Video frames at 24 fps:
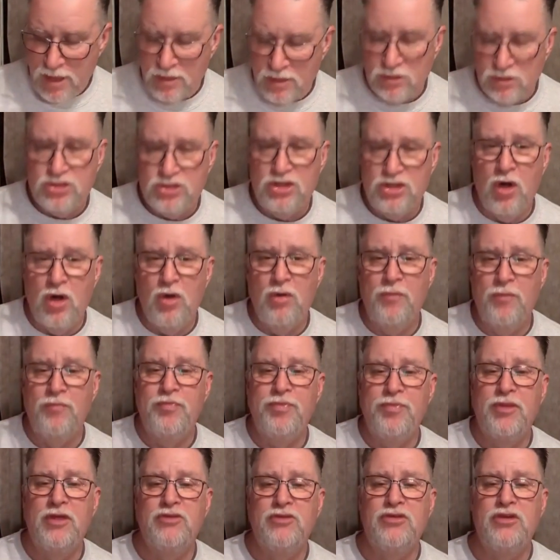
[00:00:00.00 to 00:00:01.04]
So
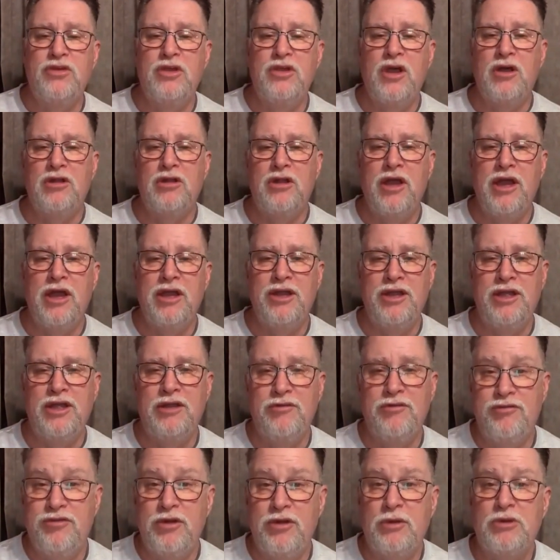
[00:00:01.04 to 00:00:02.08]
there's a young lady in
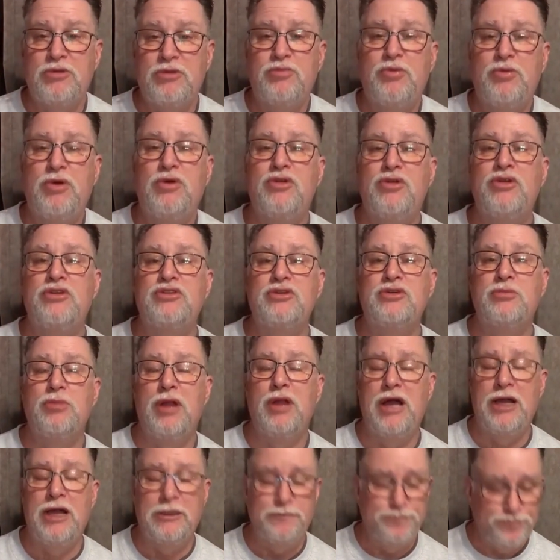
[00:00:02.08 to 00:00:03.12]
Phillips Building
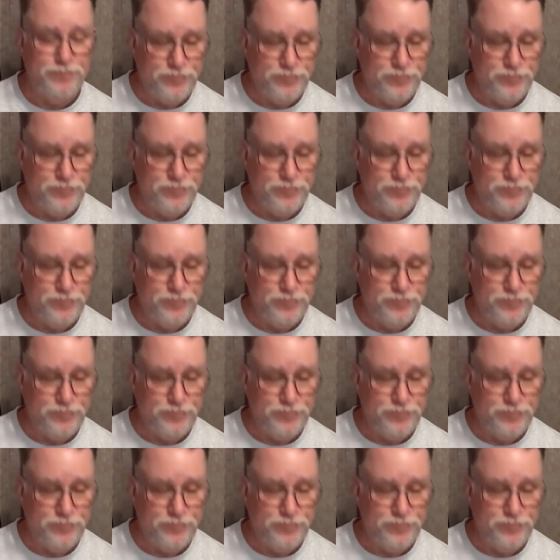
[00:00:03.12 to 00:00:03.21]
Supply.